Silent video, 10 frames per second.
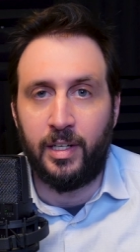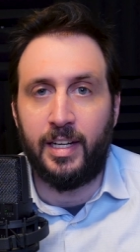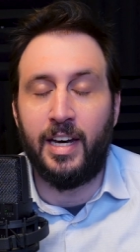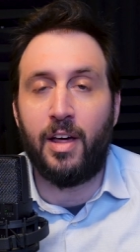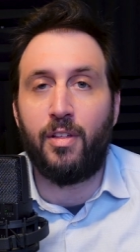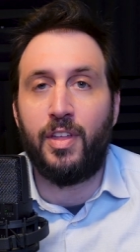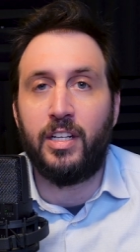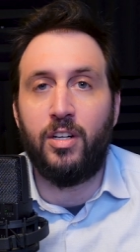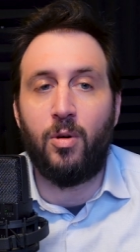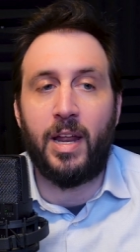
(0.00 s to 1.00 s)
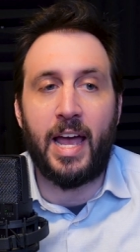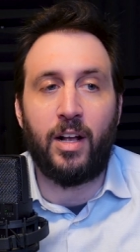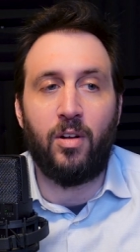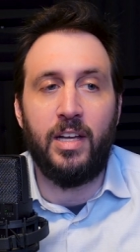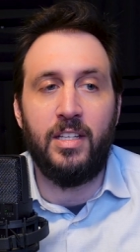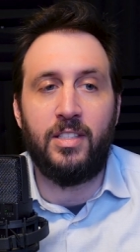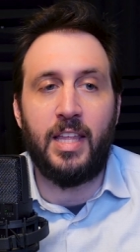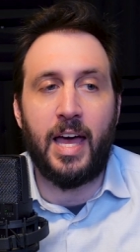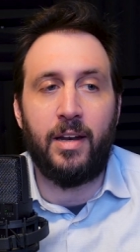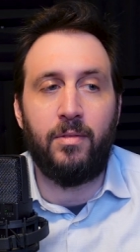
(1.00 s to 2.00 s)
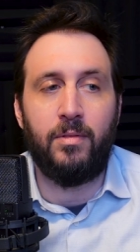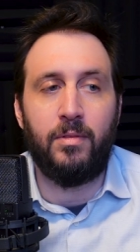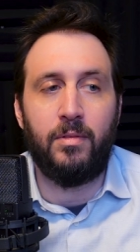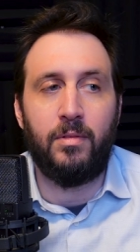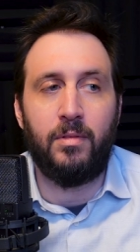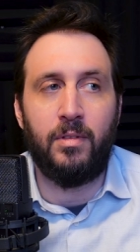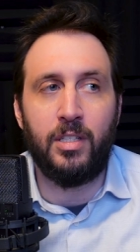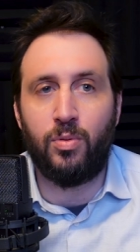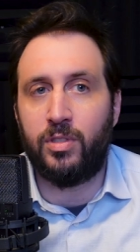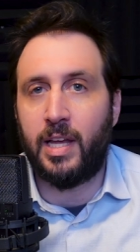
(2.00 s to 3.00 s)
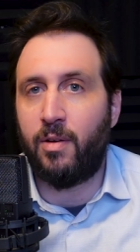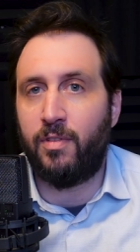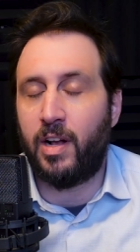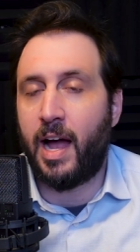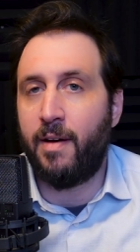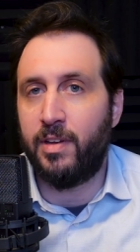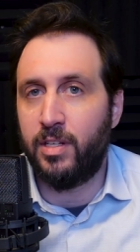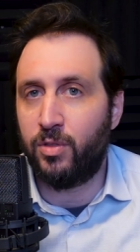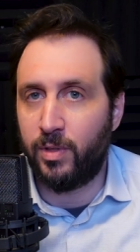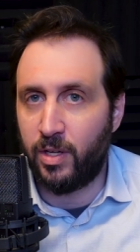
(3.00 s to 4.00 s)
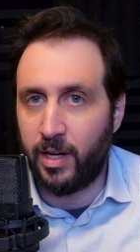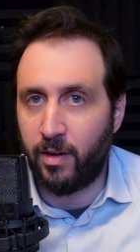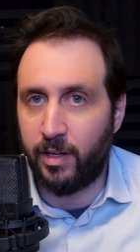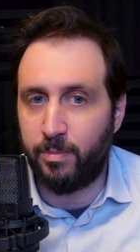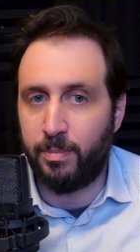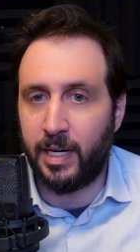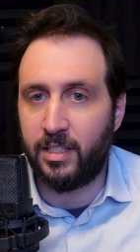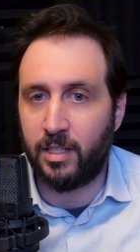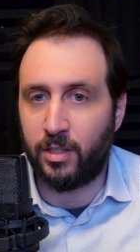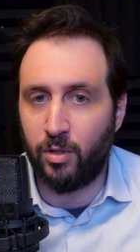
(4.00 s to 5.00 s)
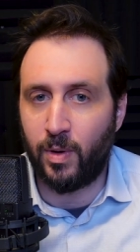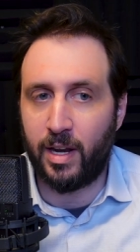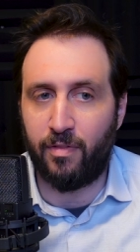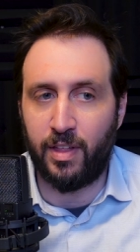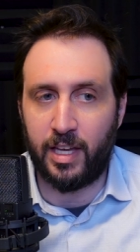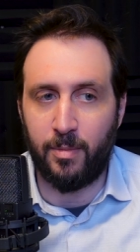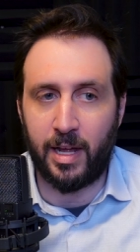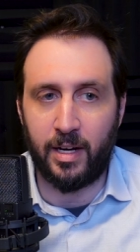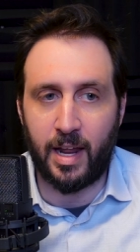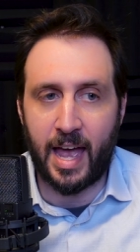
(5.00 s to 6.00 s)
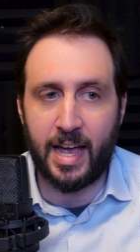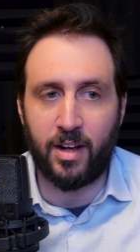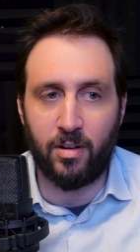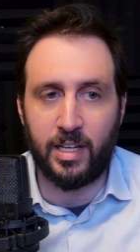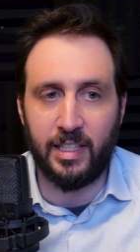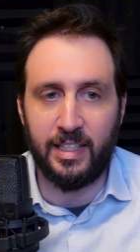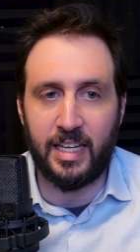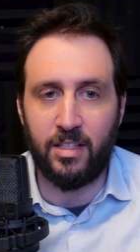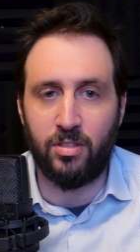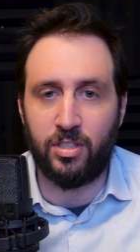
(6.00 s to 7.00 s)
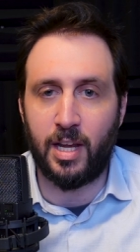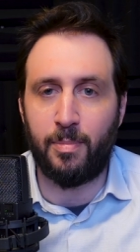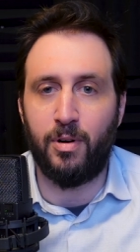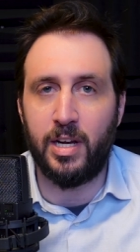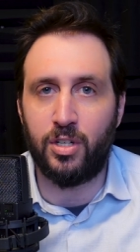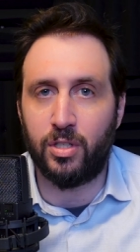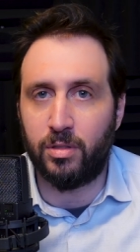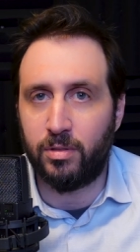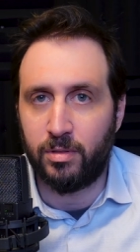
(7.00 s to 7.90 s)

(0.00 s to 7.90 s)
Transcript: Another thing to know about anger is that this will sound very obvious when you hear it, but it's a good way of thinking about it. Anger can lead to separation.